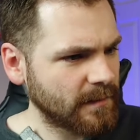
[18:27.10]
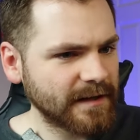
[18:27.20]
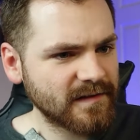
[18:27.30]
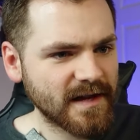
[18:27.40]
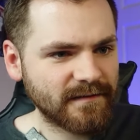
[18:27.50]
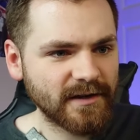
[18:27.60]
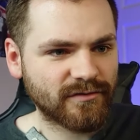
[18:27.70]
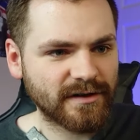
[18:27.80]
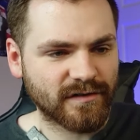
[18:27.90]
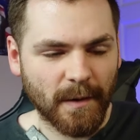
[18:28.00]
Because they've
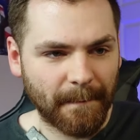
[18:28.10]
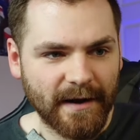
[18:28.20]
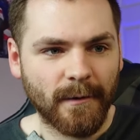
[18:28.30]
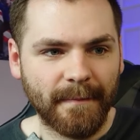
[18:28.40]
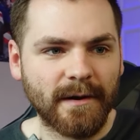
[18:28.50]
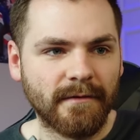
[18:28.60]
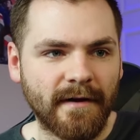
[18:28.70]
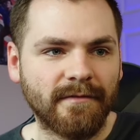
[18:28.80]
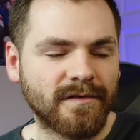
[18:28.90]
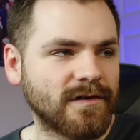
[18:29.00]
literally just got better and better with
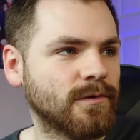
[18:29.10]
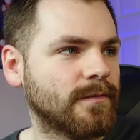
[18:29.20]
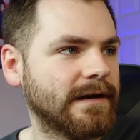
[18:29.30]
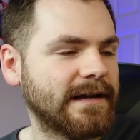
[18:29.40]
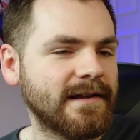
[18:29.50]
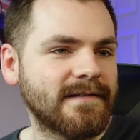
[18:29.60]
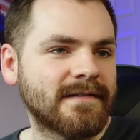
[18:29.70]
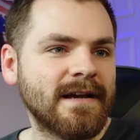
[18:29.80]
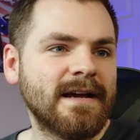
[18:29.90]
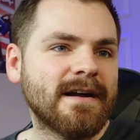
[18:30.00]
every single
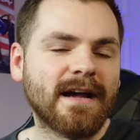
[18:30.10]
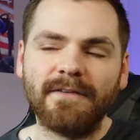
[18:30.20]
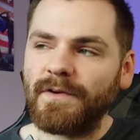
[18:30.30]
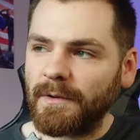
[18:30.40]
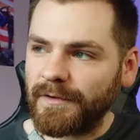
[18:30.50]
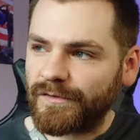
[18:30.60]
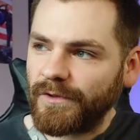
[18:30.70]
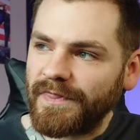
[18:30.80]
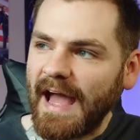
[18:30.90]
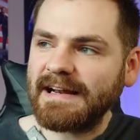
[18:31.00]
release. And I feel like we
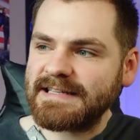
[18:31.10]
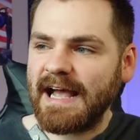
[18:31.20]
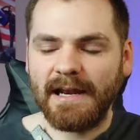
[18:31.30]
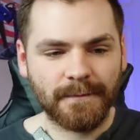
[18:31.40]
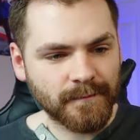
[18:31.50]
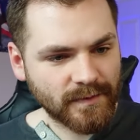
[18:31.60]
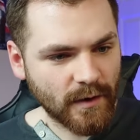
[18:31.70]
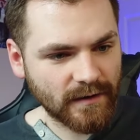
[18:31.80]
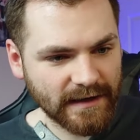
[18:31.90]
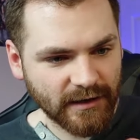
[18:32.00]
saw that talent
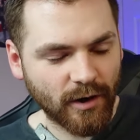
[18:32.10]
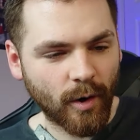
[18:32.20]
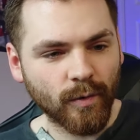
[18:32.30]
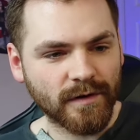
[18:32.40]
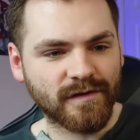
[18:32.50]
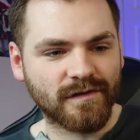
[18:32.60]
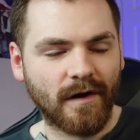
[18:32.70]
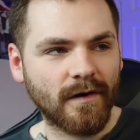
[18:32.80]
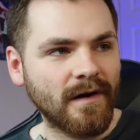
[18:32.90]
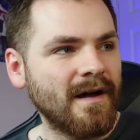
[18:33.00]
on like an older
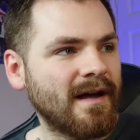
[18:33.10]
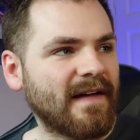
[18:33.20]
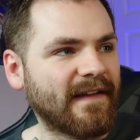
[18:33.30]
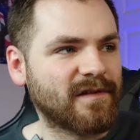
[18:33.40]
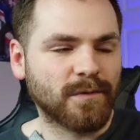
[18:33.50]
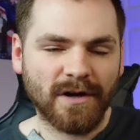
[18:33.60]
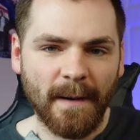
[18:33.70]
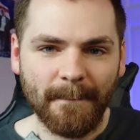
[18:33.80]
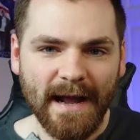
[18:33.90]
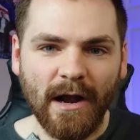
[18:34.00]
song. And that's what
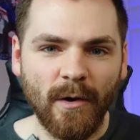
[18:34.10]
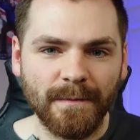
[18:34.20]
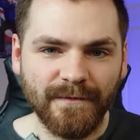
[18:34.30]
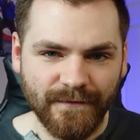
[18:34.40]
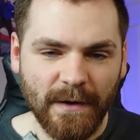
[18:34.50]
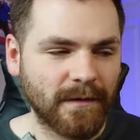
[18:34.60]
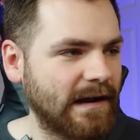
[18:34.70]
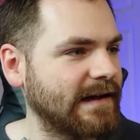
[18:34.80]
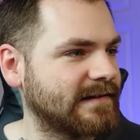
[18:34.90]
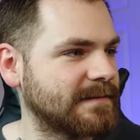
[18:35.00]
Come Back Home felt
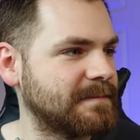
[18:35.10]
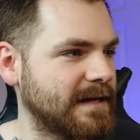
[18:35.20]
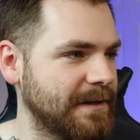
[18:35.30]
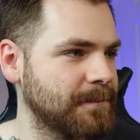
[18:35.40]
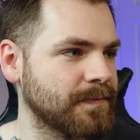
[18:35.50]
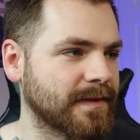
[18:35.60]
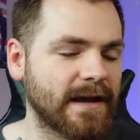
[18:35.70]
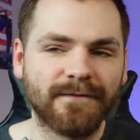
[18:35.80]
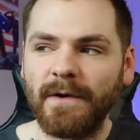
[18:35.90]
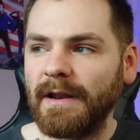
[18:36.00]
like to me.
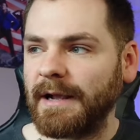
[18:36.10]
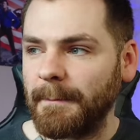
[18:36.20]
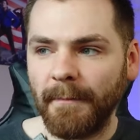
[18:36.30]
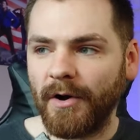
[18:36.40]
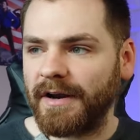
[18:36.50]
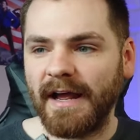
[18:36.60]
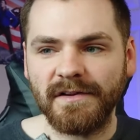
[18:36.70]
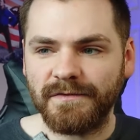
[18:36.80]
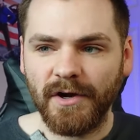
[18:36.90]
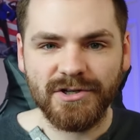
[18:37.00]
It felt like a
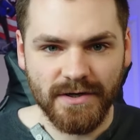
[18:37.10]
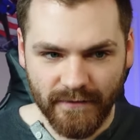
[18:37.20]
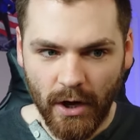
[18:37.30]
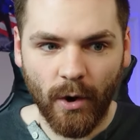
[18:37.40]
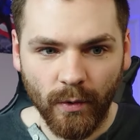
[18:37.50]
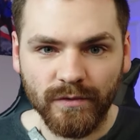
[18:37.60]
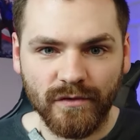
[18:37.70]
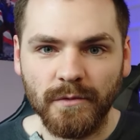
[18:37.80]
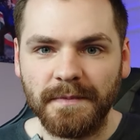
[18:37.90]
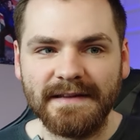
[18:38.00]
modernized version of an old
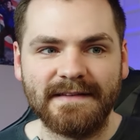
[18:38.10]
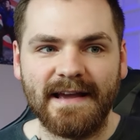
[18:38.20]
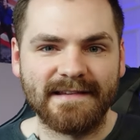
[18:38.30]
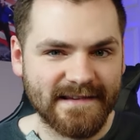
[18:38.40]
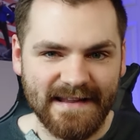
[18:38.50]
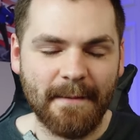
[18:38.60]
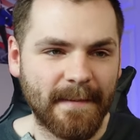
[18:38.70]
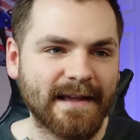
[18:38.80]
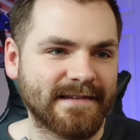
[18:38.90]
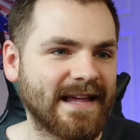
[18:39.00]
school BTS. Does that
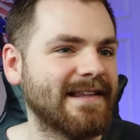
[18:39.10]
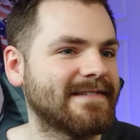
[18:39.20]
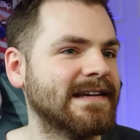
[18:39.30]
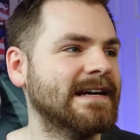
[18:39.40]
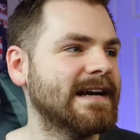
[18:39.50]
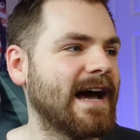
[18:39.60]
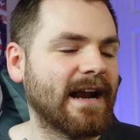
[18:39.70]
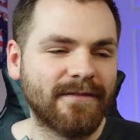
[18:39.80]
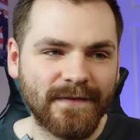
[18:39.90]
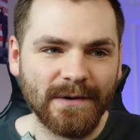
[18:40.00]
make sense?
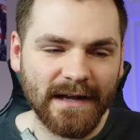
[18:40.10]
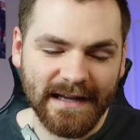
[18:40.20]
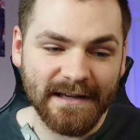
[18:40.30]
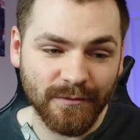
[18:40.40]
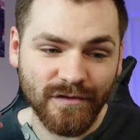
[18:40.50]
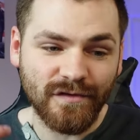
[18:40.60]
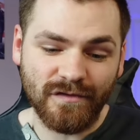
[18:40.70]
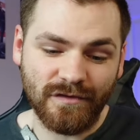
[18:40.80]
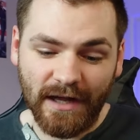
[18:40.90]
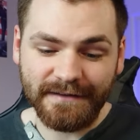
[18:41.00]
And I feel like it
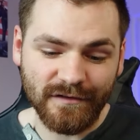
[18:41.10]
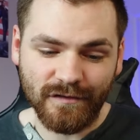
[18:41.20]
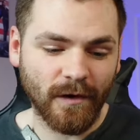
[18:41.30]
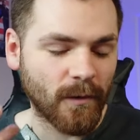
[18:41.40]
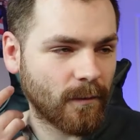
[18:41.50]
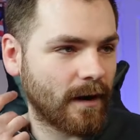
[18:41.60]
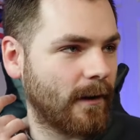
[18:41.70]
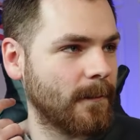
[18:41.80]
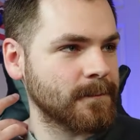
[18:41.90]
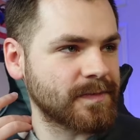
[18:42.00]
was done so
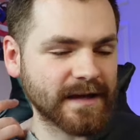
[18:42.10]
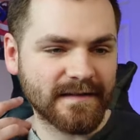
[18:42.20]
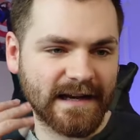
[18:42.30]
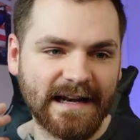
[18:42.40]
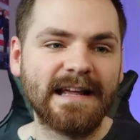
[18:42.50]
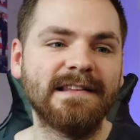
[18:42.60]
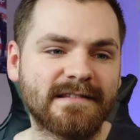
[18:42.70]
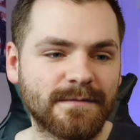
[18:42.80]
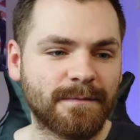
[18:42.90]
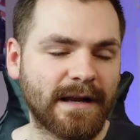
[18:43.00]
well. It's like an
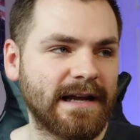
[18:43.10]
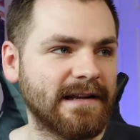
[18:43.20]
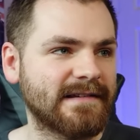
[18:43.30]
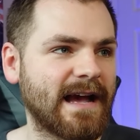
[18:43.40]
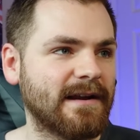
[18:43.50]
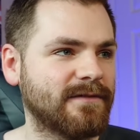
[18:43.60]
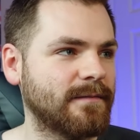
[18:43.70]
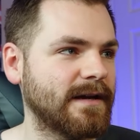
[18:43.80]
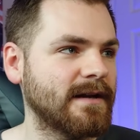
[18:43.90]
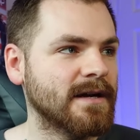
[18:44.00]
instant playlist adder for
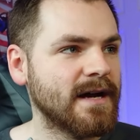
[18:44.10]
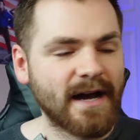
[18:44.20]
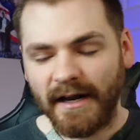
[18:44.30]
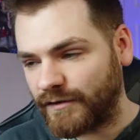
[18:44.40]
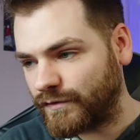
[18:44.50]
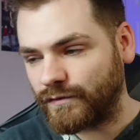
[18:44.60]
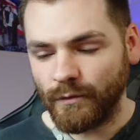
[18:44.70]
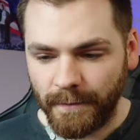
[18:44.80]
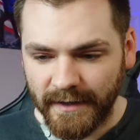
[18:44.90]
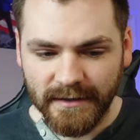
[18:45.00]
me. And I
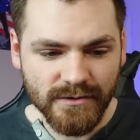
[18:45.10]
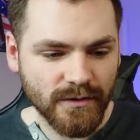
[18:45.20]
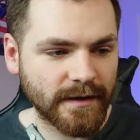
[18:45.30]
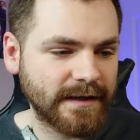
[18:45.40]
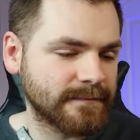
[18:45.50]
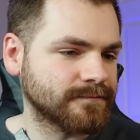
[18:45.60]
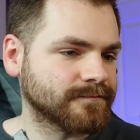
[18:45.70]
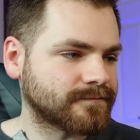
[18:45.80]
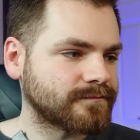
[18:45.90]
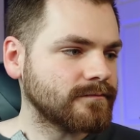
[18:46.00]
super enjoyed it.
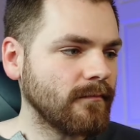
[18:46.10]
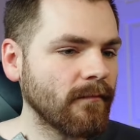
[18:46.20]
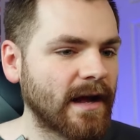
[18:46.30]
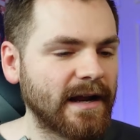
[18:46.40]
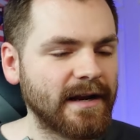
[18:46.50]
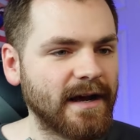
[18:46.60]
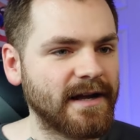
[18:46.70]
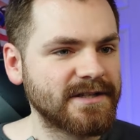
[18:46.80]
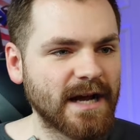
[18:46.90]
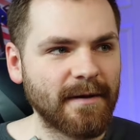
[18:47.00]
And then
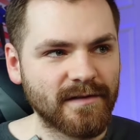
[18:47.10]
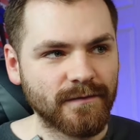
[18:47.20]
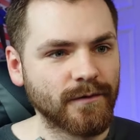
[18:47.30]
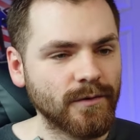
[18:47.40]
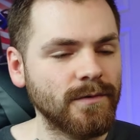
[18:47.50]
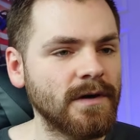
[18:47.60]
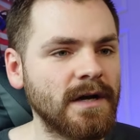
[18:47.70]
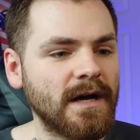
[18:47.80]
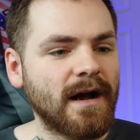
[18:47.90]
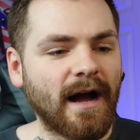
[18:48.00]
Jamais Vu,
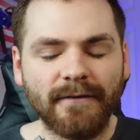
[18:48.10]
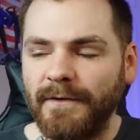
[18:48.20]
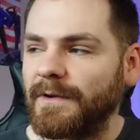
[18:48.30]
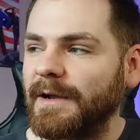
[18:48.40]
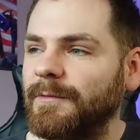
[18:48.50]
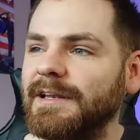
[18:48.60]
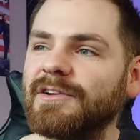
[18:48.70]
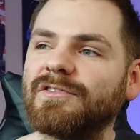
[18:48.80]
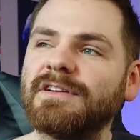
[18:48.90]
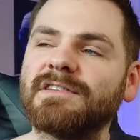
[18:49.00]
I feel like we
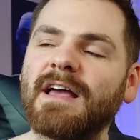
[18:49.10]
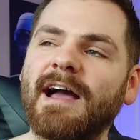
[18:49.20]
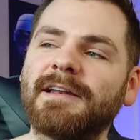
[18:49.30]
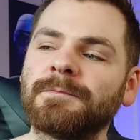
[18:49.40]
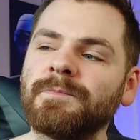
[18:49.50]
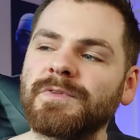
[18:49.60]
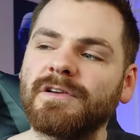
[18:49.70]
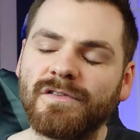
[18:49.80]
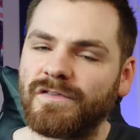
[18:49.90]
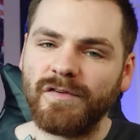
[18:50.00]
literally just had
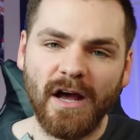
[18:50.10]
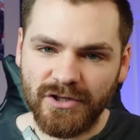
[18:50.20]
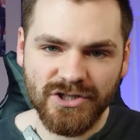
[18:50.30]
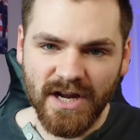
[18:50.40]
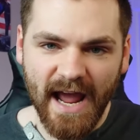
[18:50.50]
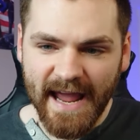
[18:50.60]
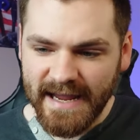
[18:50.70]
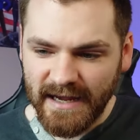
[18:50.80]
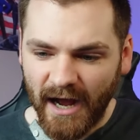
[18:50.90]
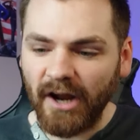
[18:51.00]
such
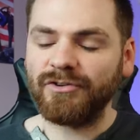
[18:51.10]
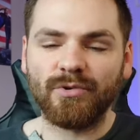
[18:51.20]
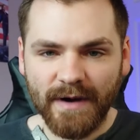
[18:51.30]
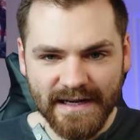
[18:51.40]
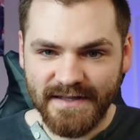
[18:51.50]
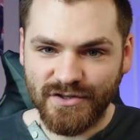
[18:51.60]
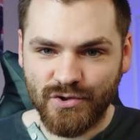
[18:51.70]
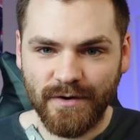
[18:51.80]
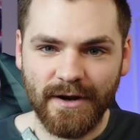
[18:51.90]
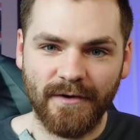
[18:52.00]
a underrated
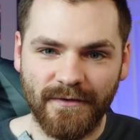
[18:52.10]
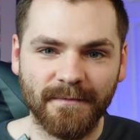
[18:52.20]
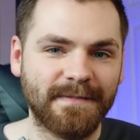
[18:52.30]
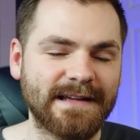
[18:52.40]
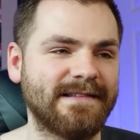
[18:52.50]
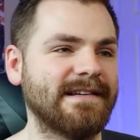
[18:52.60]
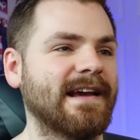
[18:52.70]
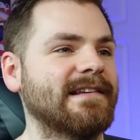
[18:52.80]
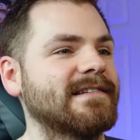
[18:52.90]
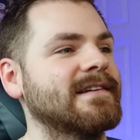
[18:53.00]
trio from
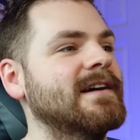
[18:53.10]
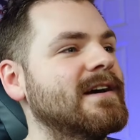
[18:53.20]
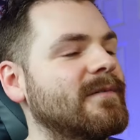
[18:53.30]
BTS.